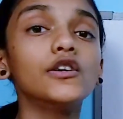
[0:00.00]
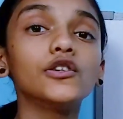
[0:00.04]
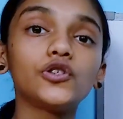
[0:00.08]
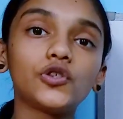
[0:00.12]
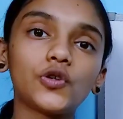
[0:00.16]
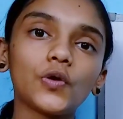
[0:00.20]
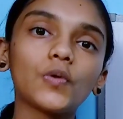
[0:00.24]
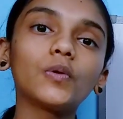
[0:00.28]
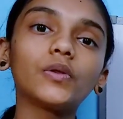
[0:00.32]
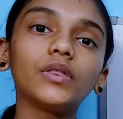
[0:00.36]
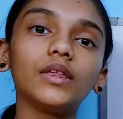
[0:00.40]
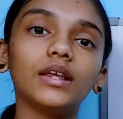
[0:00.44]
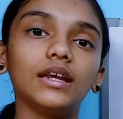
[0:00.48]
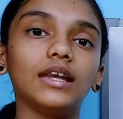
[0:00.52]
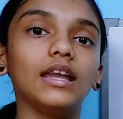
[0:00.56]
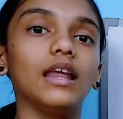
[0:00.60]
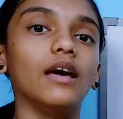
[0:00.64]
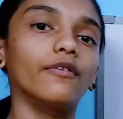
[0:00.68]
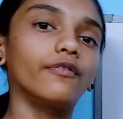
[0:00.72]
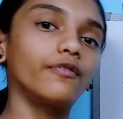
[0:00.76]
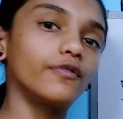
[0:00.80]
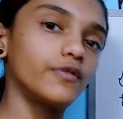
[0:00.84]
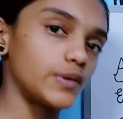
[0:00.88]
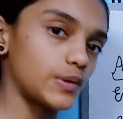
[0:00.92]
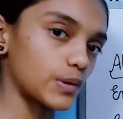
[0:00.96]
to the
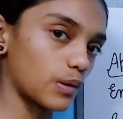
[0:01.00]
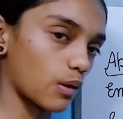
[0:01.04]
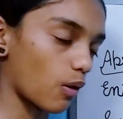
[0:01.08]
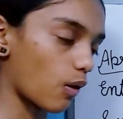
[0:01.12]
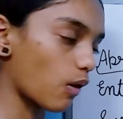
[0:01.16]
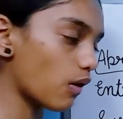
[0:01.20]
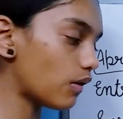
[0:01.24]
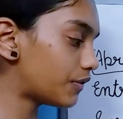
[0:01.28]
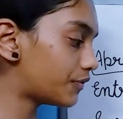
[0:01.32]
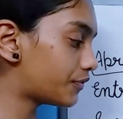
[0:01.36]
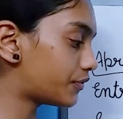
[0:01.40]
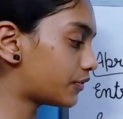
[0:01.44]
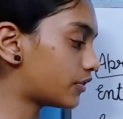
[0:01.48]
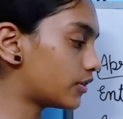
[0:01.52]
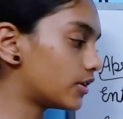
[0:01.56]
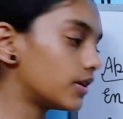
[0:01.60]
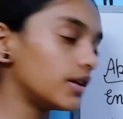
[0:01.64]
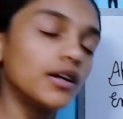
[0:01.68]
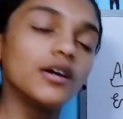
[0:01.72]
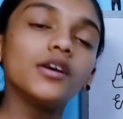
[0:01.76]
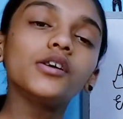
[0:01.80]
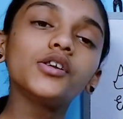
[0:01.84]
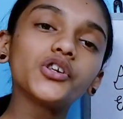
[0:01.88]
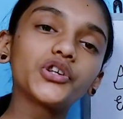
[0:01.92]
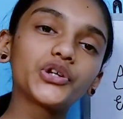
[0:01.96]
left of,
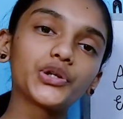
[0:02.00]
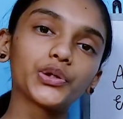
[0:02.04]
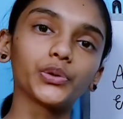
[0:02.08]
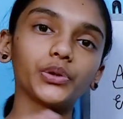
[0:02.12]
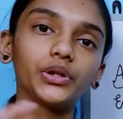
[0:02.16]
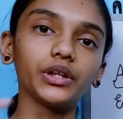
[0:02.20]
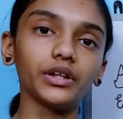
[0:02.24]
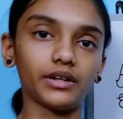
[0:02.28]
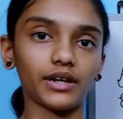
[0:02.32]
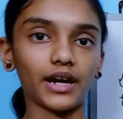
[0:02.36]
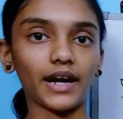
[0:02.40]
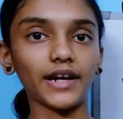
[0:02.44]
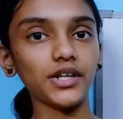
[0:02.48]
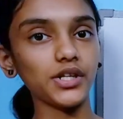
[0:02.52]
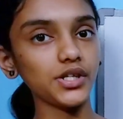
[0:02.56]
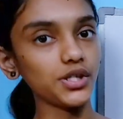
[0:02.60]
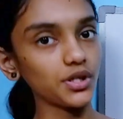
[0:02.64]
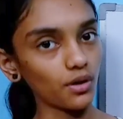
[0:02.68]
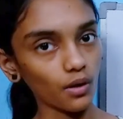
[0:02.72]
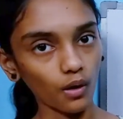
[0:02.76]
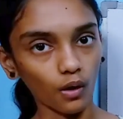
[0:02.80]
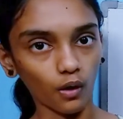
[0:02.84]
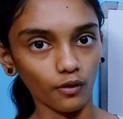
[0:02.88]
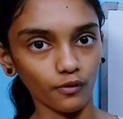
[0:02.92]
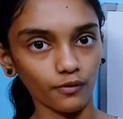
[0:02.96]
to the right
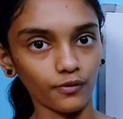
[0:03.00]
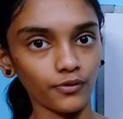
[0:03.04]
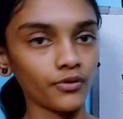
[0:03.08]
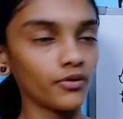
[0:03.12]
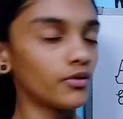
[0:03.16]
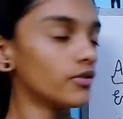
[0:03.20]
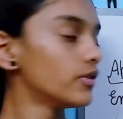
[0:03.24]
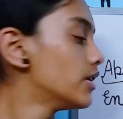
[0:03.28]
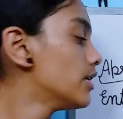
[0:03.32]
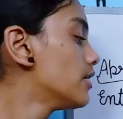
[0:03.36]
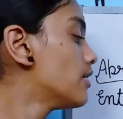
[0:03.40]
of.